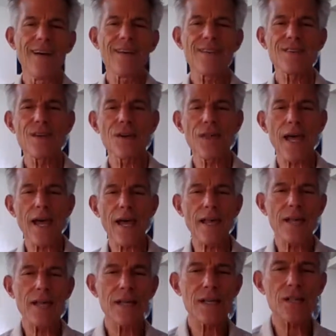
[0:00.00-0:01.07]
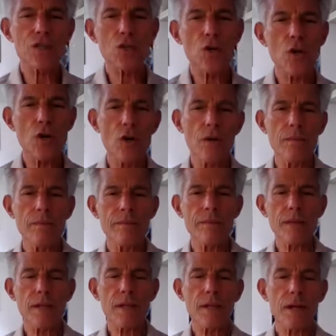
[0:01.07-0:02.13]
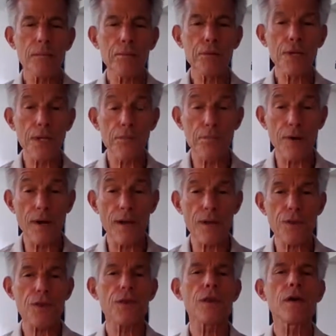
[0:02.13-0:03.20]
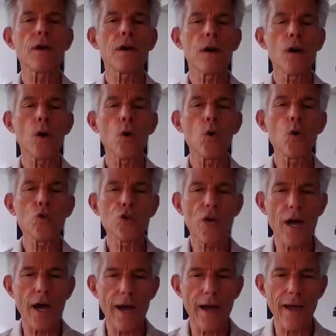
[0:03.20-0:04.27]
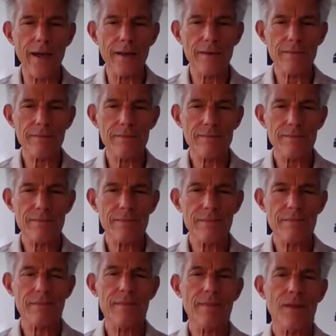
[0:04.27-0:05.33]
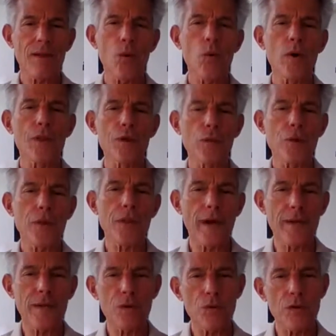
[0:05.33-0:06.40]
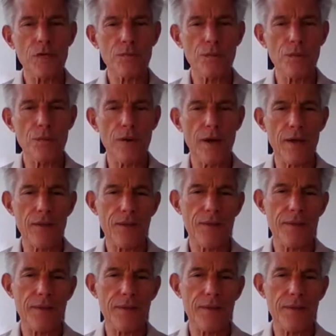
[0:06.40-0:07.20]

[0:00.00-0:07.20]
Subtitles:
So that is complete breath, Ujjayi, with or without the whisper breath.